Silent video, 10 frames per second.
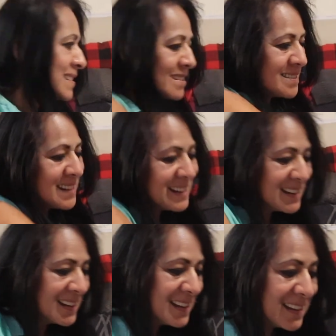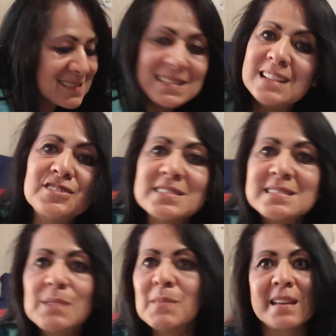in here. It just
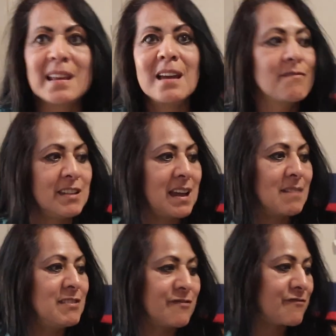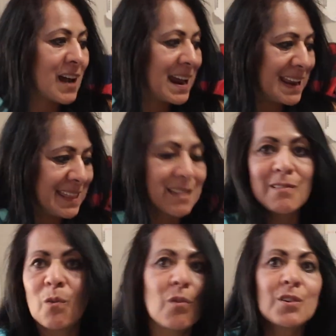seemed like every Friday they
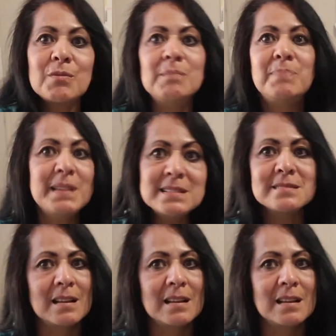were ordering pizza.